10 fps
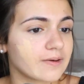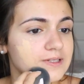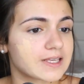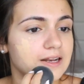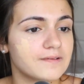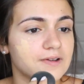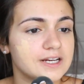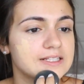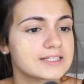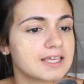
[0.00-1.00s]
I was getting
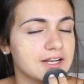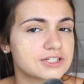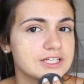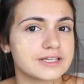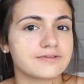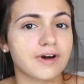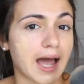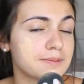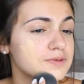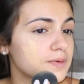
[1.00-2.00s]
very sketchy
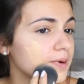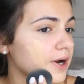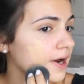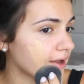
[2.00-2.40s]
vibes from her.